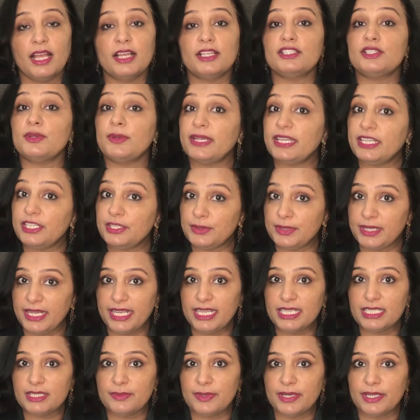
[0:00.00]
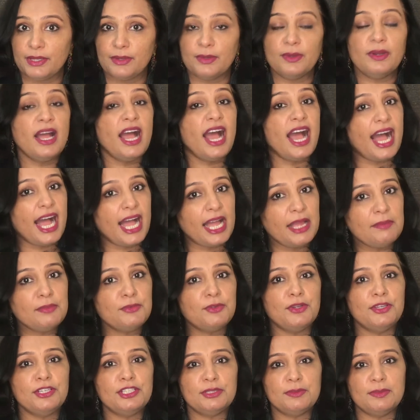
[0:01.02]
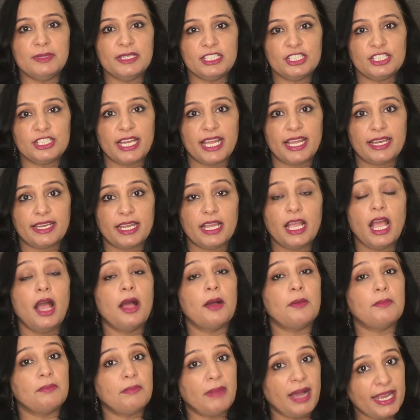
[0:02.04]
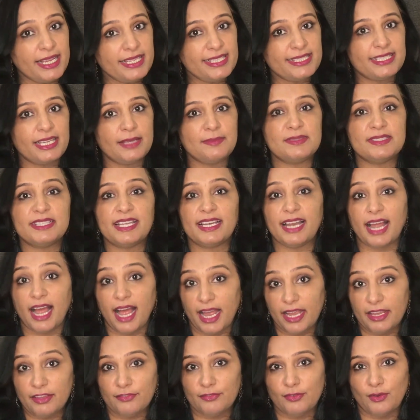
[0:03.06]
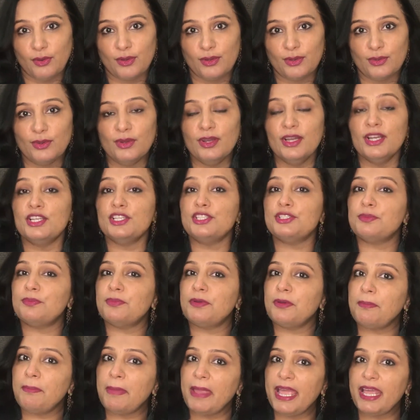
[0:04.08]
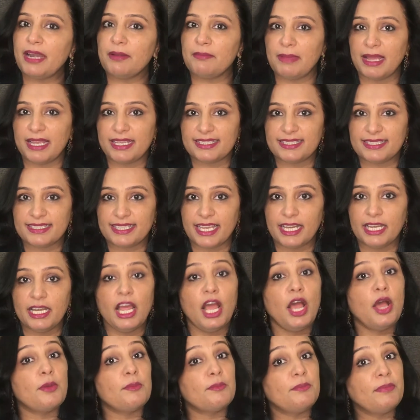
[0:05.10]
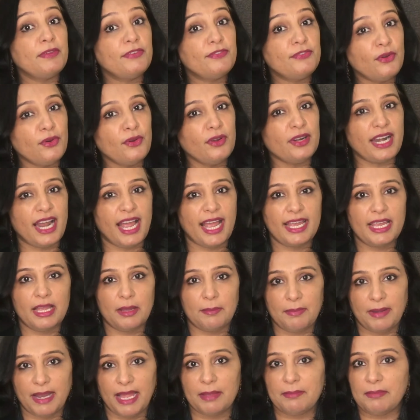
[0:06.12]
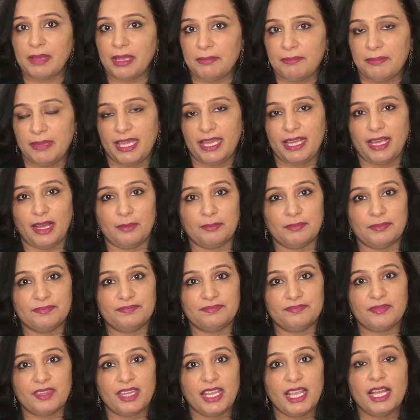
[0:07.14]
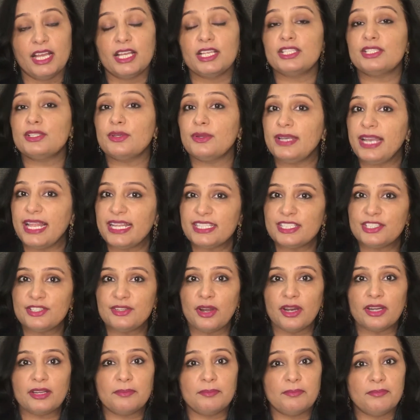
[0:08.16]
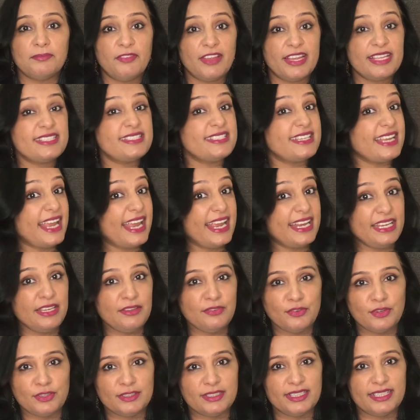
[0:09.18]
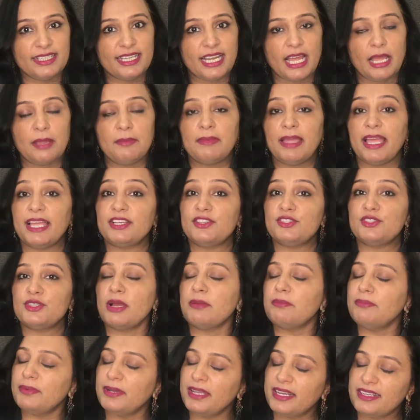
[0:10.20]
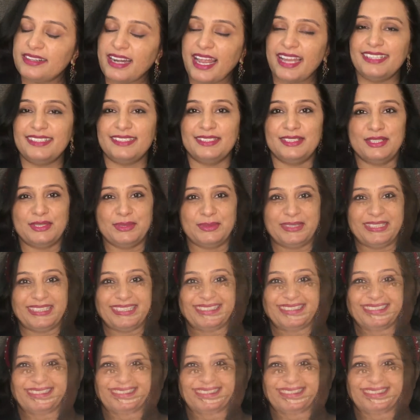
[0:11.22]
So in today's video, I am going to be sharing my steps that I follow to prepare my skin before I apply my makeup. So let's not waste any further time and jump right into it.